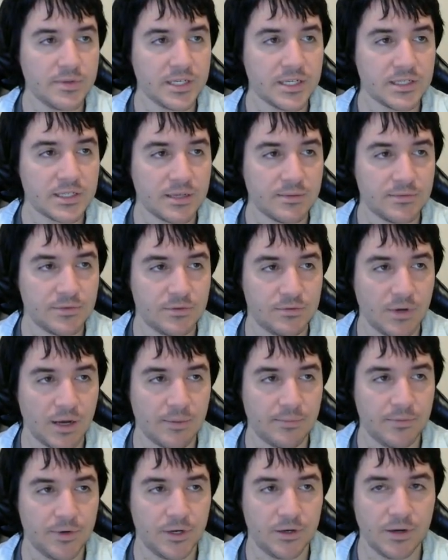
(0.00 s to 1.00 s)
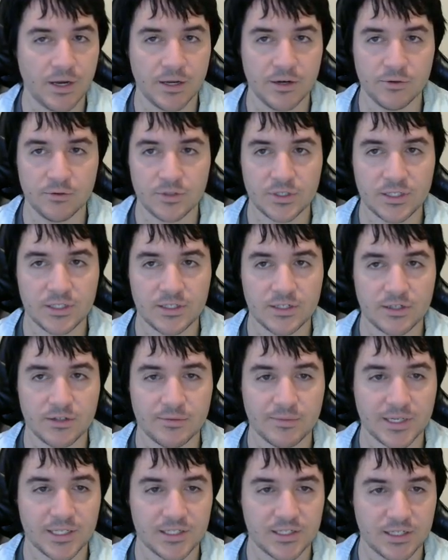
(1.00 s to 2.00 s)
because I don't consider
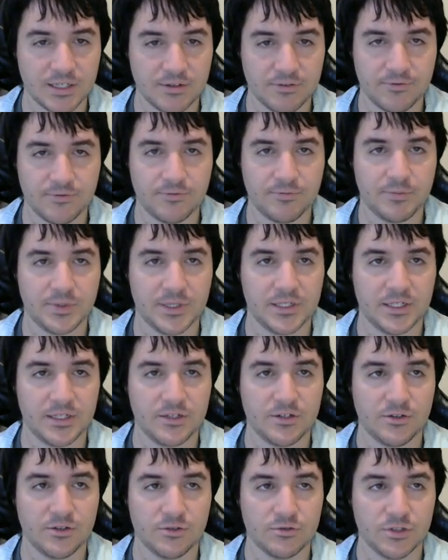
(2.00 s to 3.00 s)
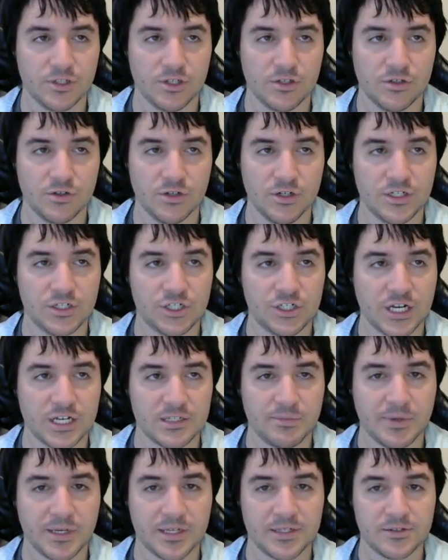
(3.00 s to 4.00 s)
myself particularly good at chess
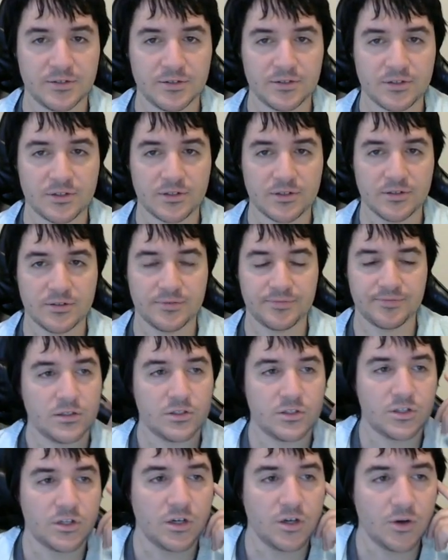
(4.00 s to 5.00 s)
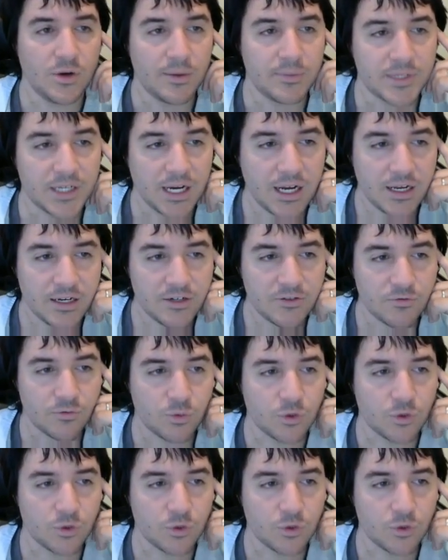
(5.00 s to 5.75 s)
puzzles, so I'm kind of